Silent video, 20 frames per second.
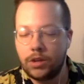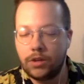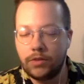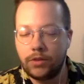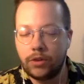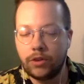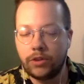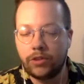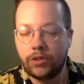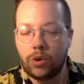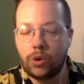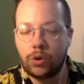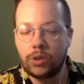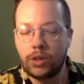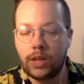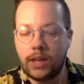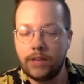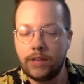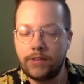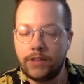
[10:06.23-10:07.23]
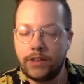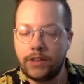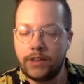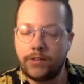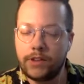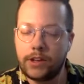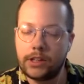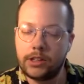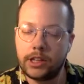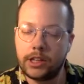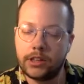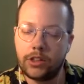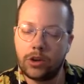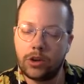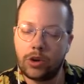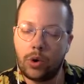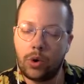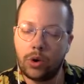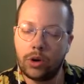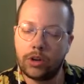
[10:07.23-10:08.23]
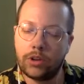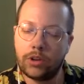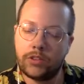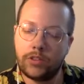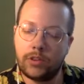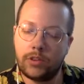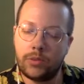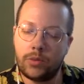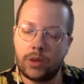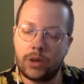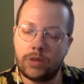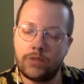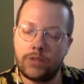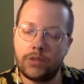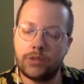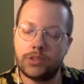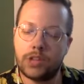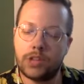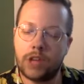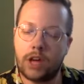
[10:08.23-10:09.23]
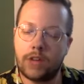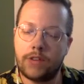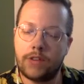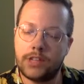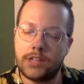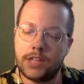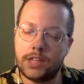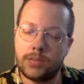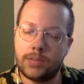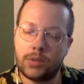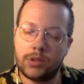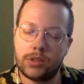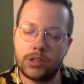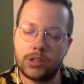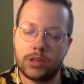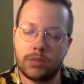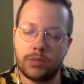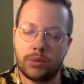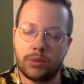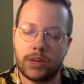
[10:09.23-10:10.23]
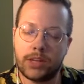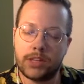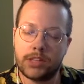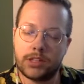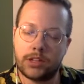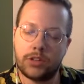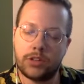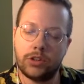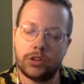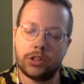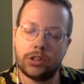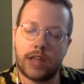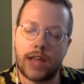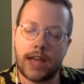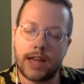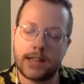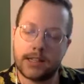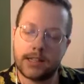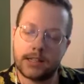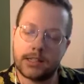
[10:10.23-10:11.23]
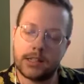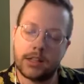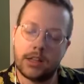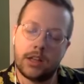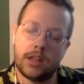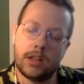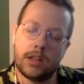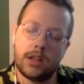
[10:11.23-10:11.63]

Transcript: For his whole life, he'd felt like the corks in one of those coffee tables compressed under glass,